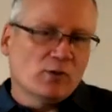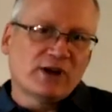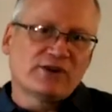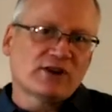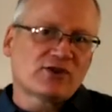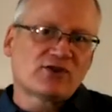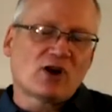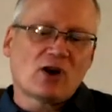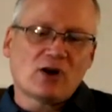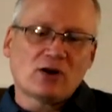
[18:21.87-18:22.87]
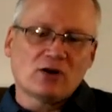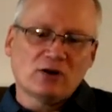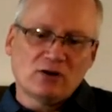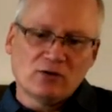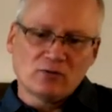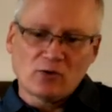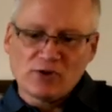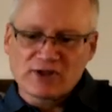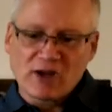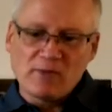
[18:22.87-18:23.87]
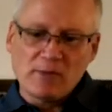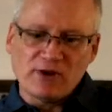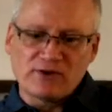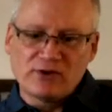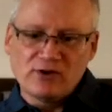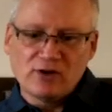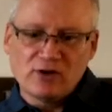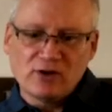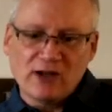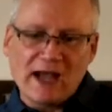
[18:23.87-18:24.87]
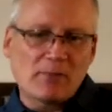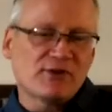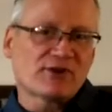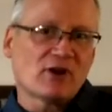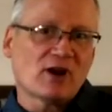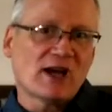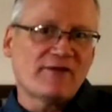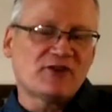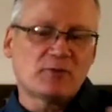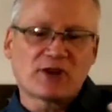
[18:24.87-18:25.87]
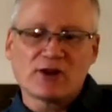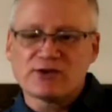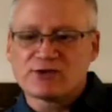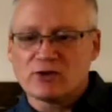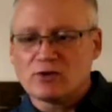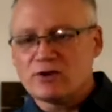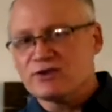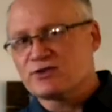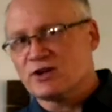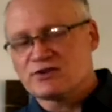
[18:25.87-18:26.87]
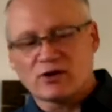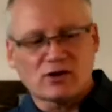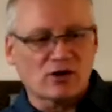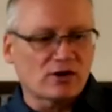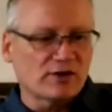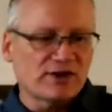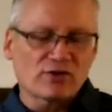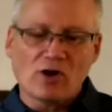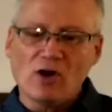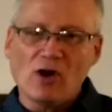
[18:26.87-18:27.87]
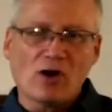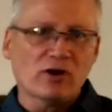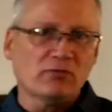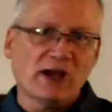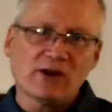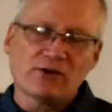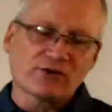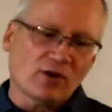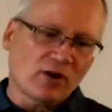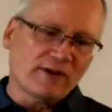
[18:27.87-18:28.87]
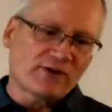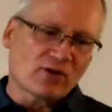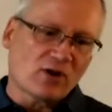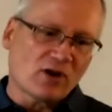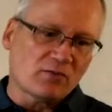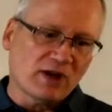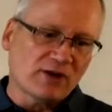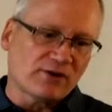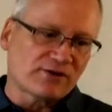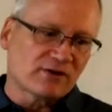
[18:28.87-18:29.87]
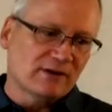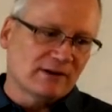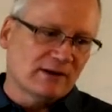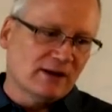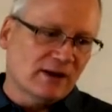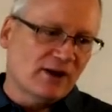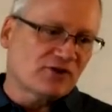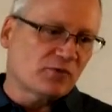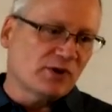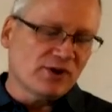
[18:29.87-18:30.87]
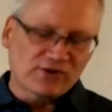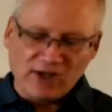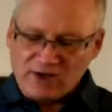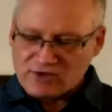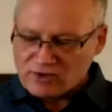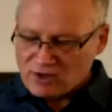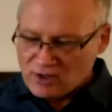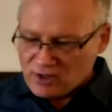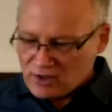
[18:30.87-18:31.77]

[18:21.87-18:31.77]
When He touches our heart, when this commitment happens in our life, it's because the Lord has touched our heart. These are all heart matters. All of these are heart matters. And it's a realization